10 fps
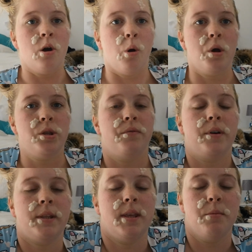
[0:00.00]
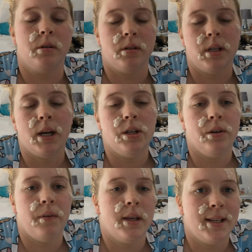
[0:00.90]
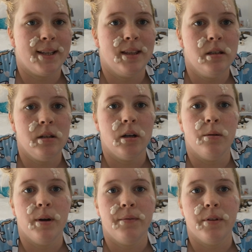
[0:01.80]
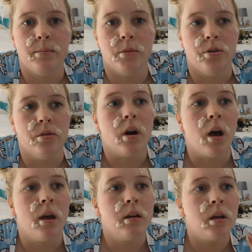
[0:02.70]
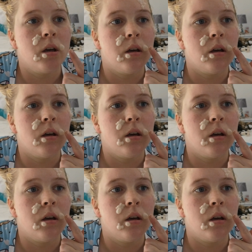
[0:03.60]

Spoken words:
Once you've got them all stuck in your face like this, you're going to wait for them to dry.